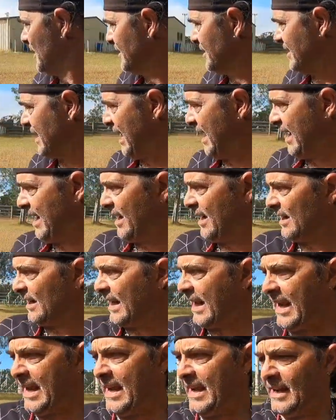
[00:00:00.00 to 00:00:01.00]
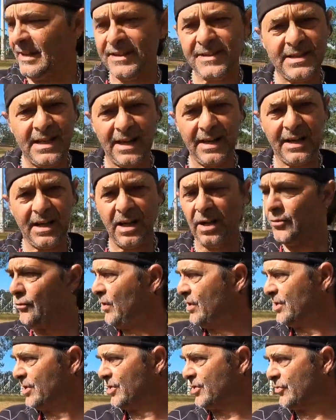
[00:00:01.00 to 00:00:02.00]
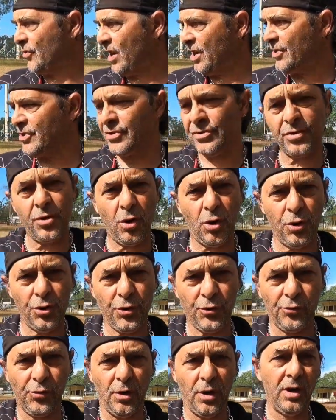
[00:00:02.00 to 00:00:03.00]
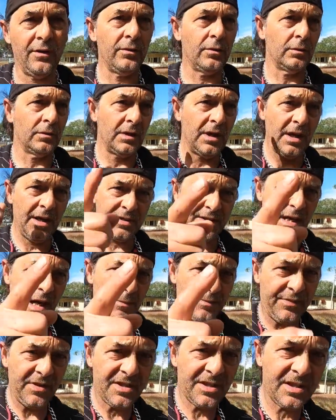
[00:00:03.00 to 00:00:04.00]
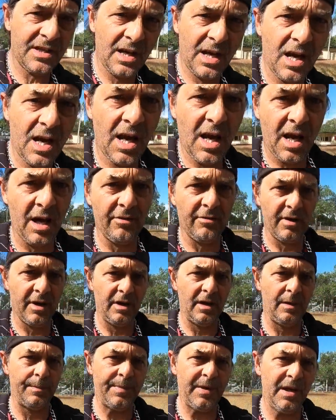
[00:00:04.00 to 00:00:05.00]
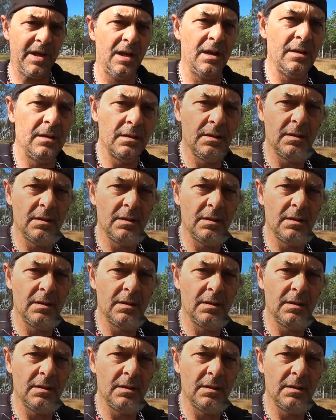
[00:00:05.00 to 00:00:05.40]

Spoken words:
Caretaker registration on arrival. It's up this area up here.